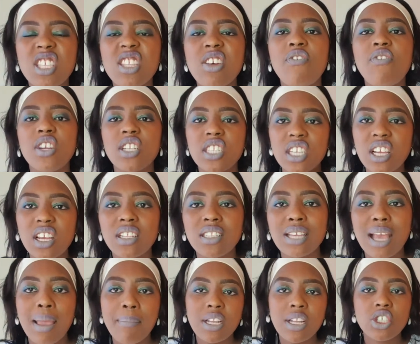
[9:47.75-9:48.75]
the vertical
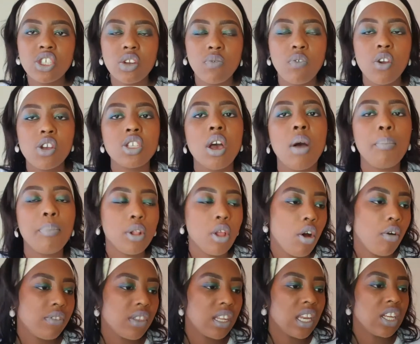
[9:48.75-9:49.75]
dimension, for example,
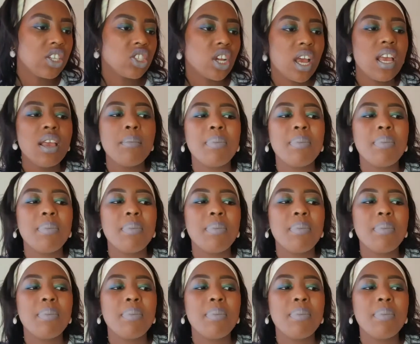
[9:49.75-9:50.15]
of the denture.